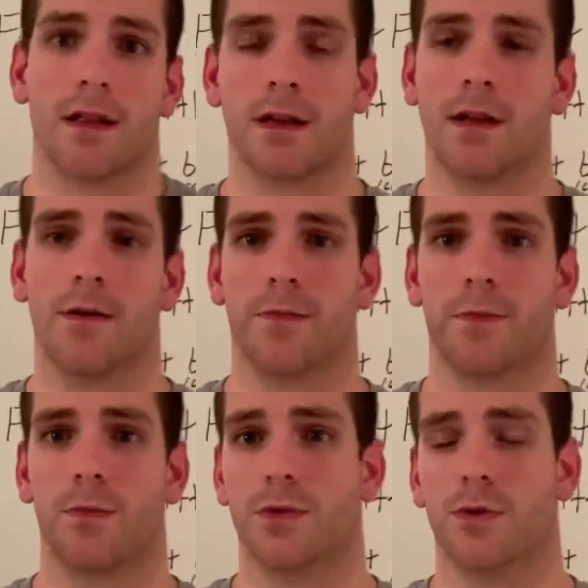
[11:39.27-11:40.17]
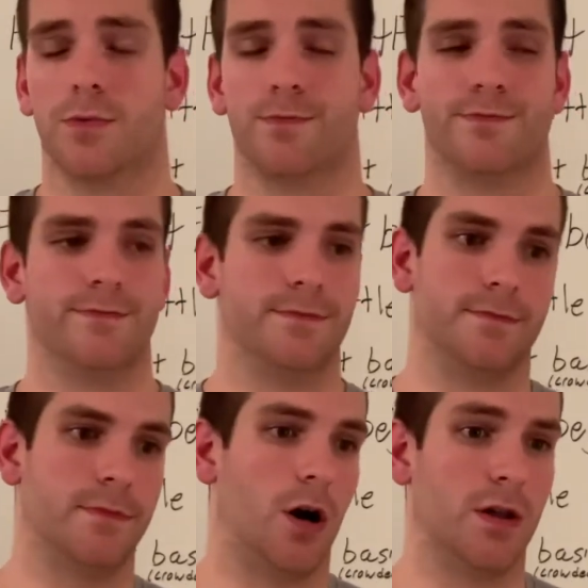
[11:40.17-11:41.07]
You know, you'll
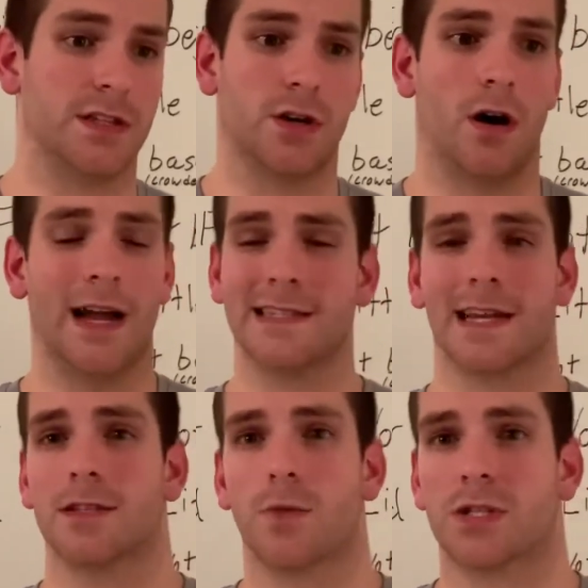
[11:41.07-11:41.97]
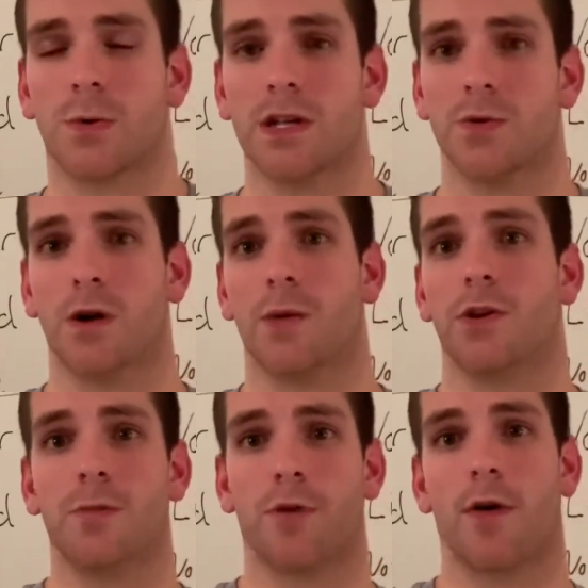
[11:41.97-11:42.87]
uh, it's hindsight's always 2020. When
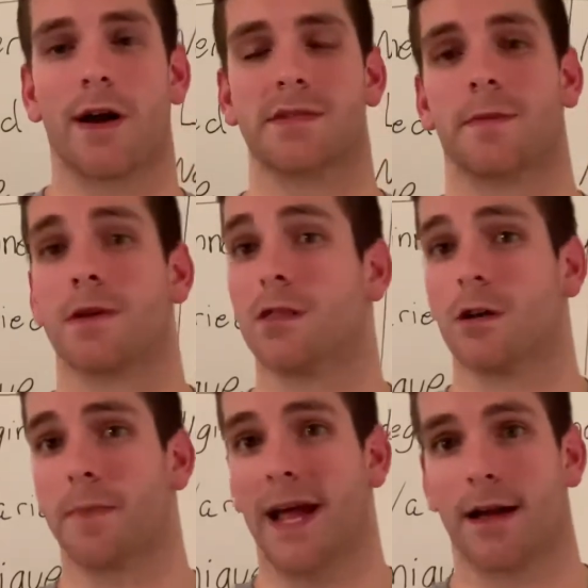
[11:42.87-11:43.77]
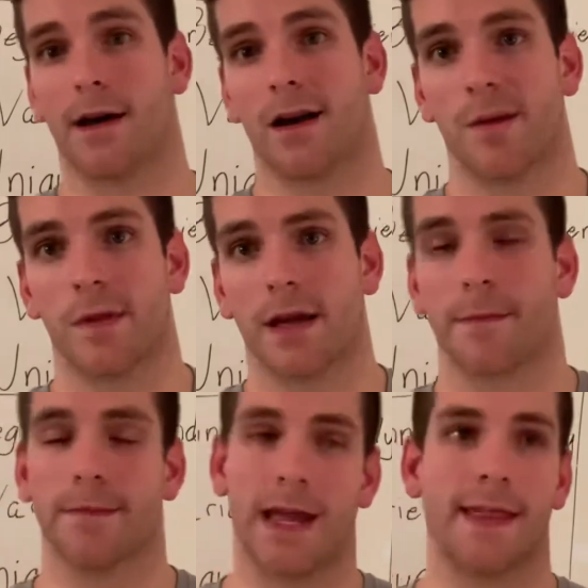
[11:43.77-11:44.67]
you program something and look back on it, you'll be
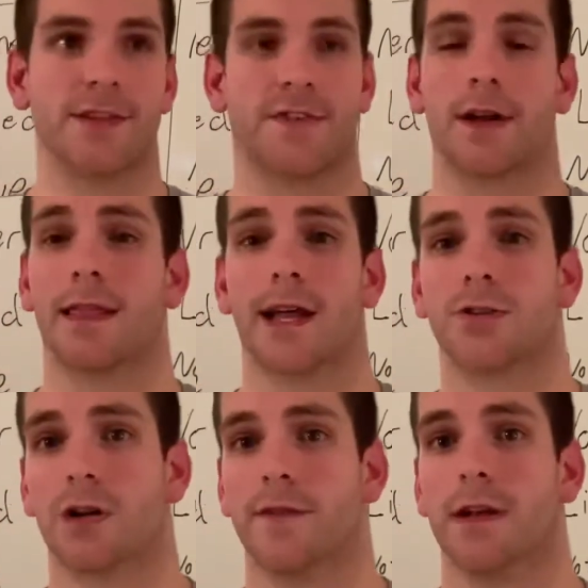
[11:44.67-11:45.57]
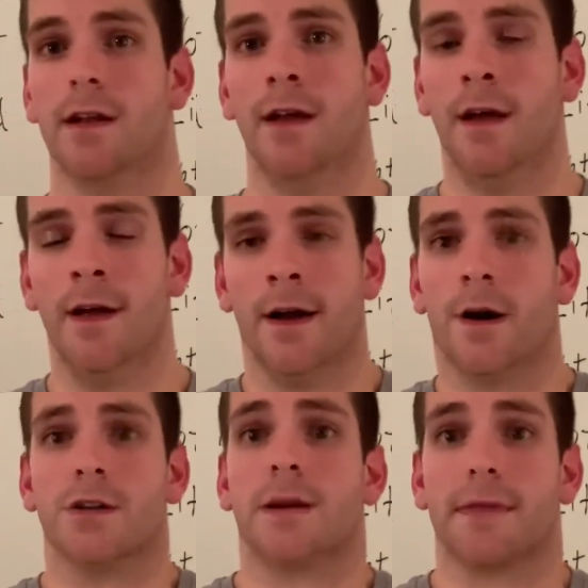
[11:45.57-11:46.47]
like, man, that was very leg driven
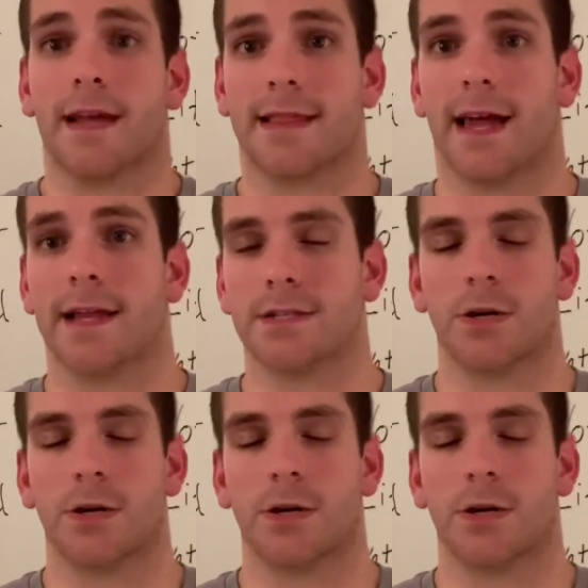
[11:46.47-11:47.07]
or something like that.